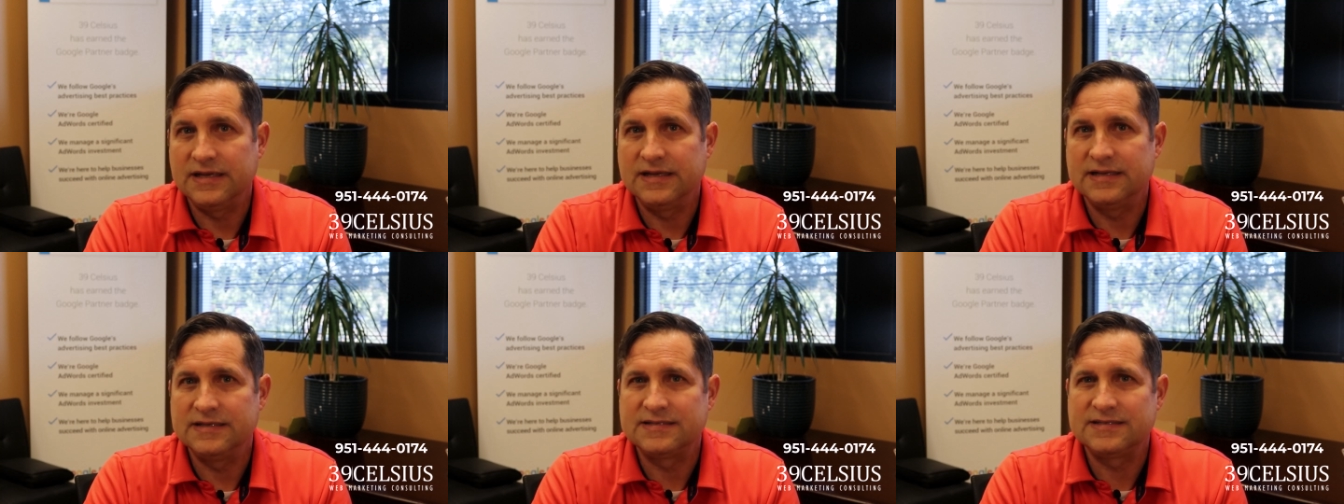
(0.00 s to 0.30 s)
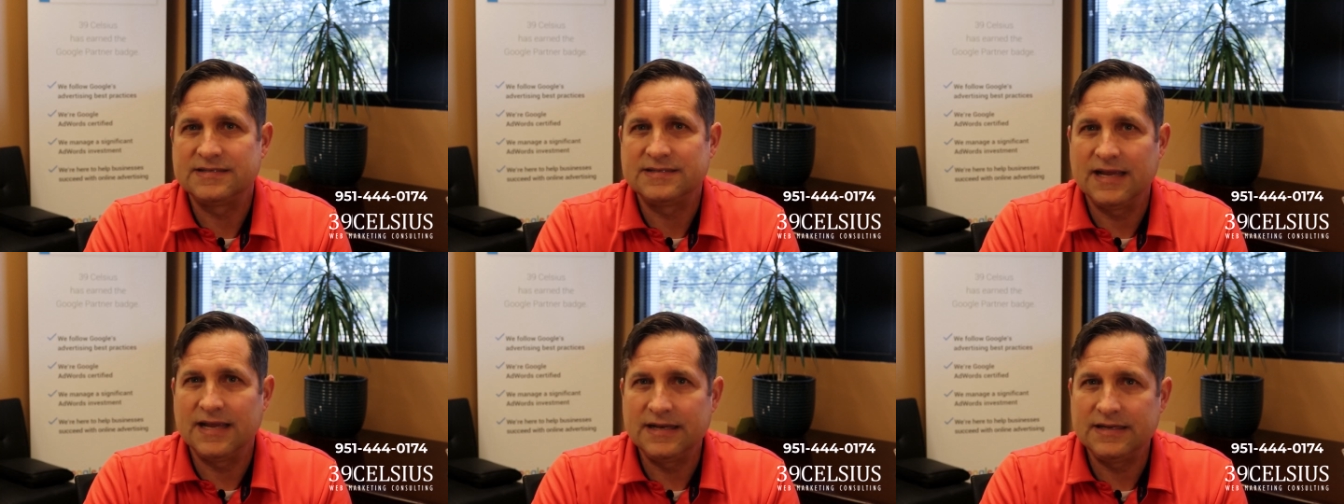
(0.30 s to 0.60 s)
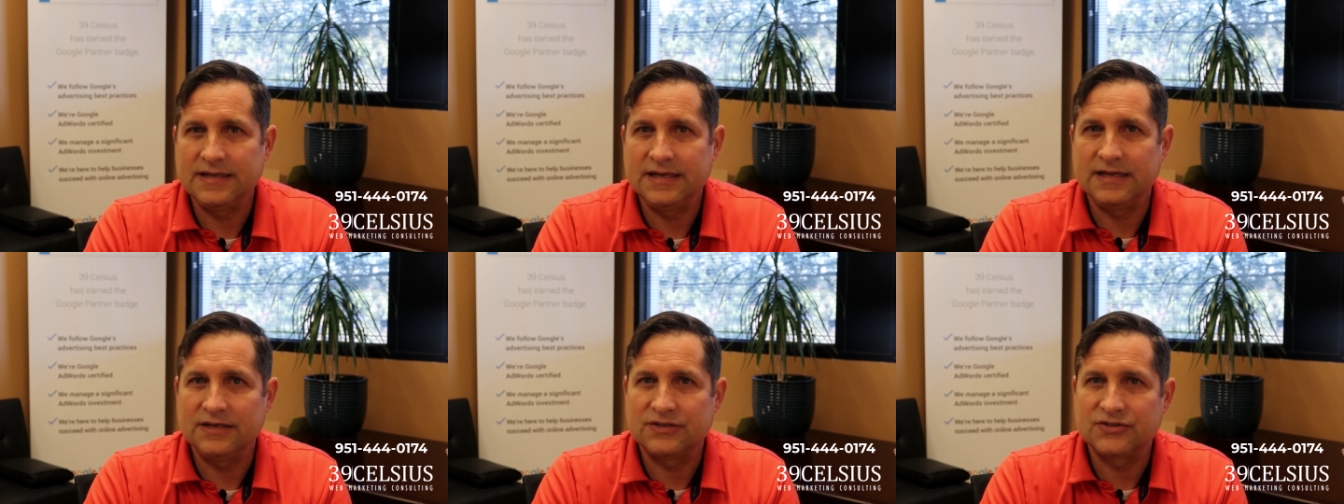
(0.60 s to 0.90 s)
and
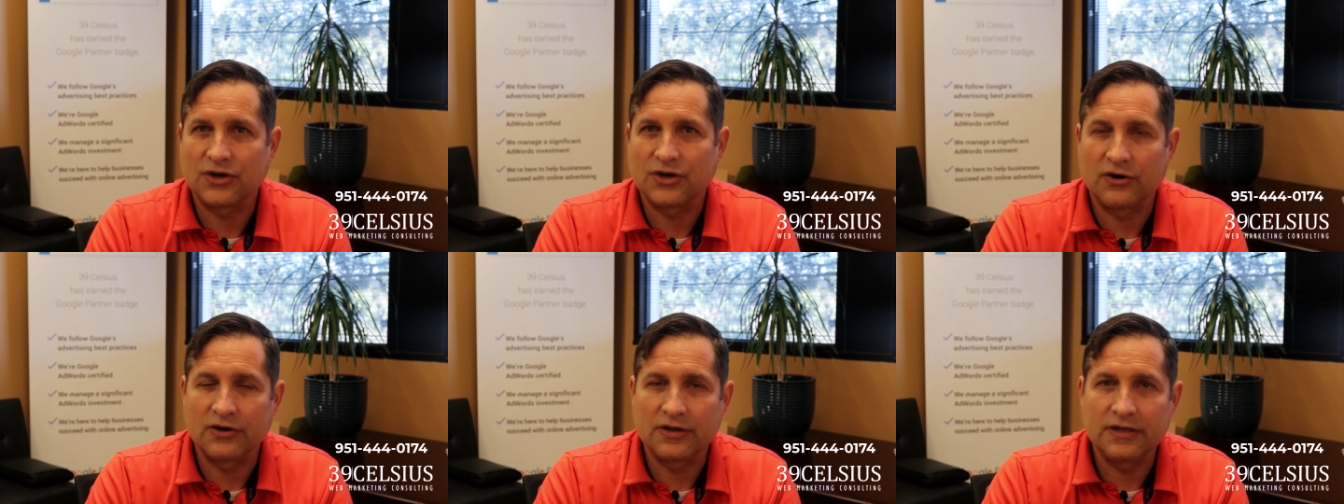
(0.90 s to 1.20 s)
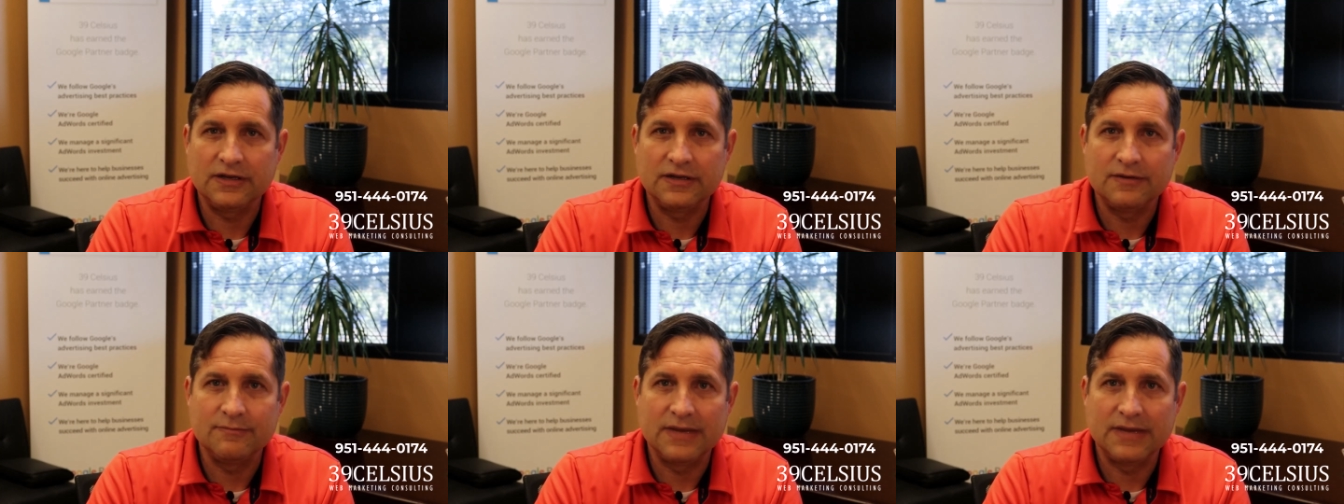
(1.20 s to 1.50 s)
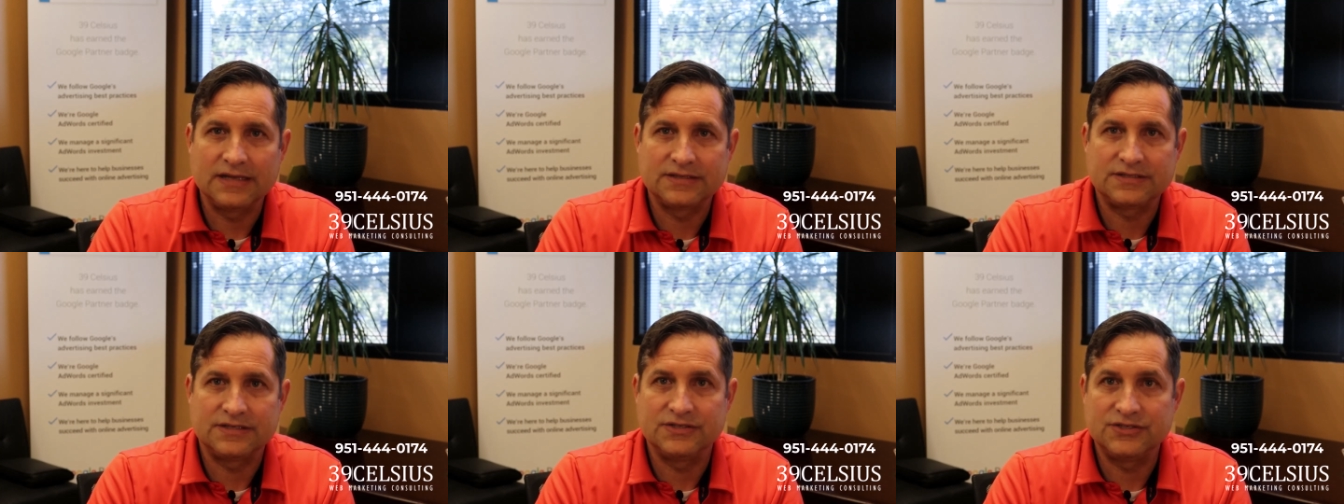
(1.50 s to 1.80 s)
sending targeted
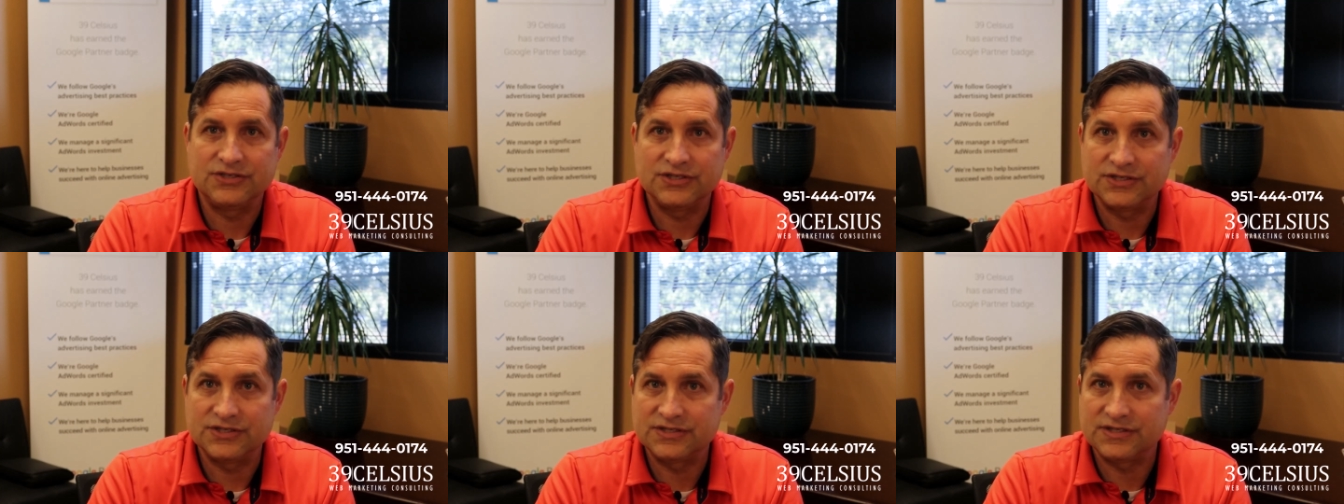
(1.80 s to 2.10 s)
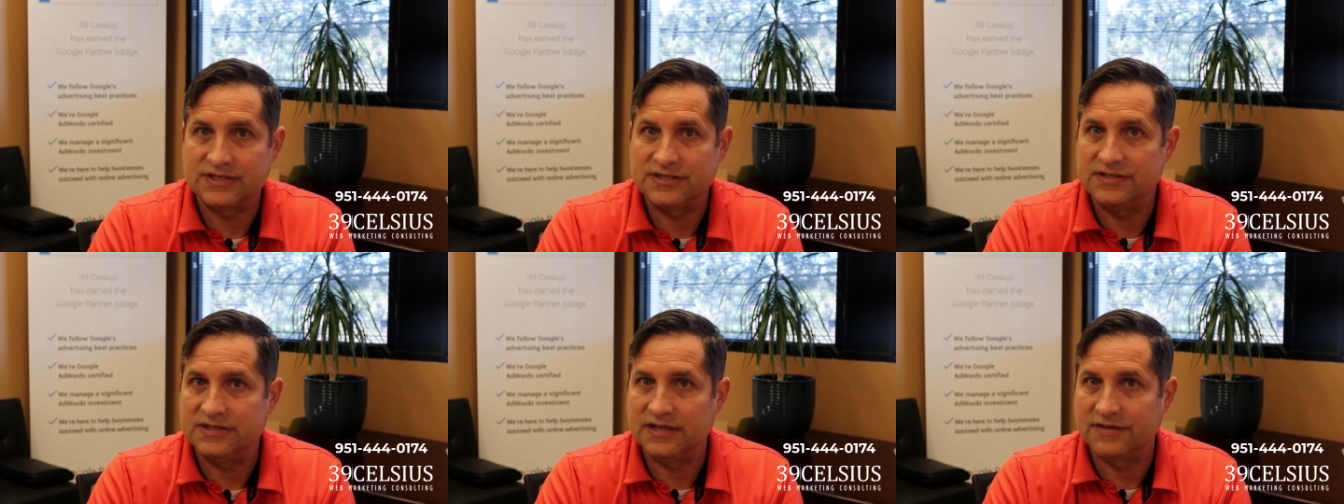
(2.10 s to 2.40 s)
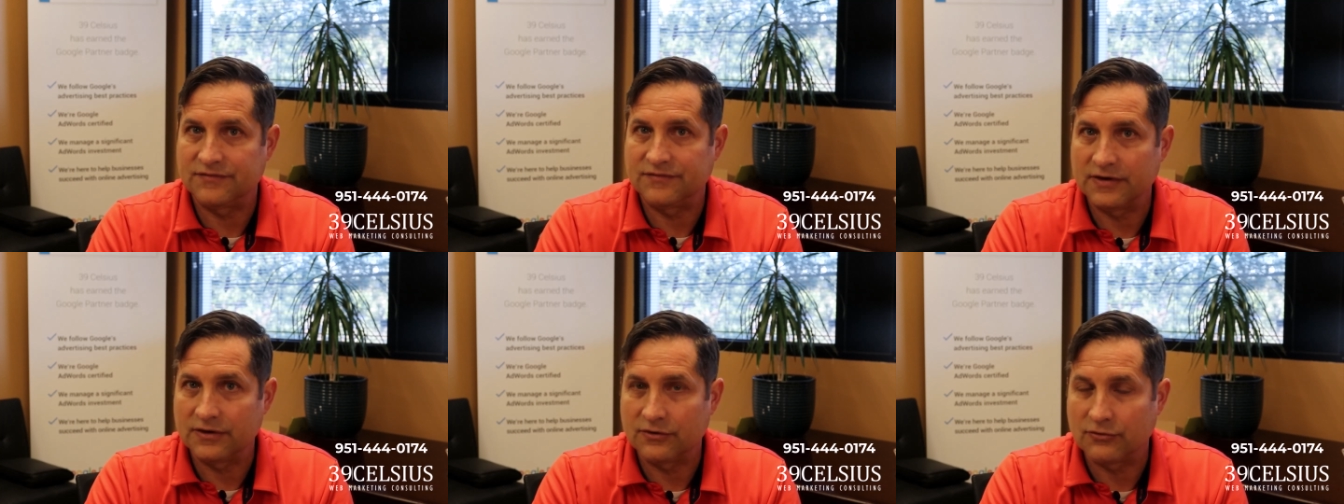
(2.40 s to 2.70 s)
messages to
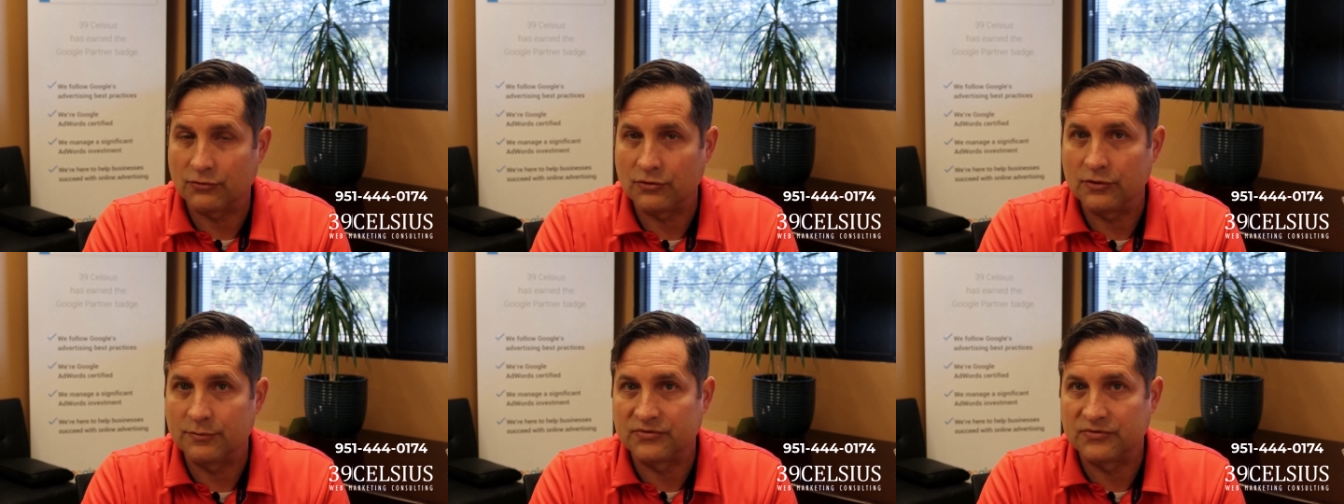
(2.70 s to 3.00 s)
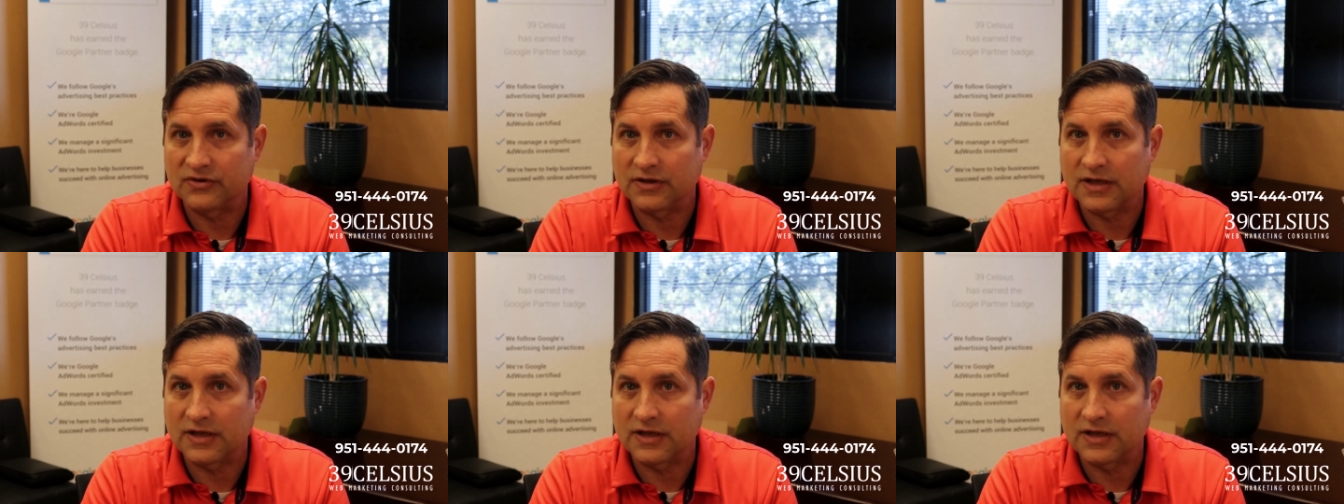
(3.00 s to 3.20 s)
different groups of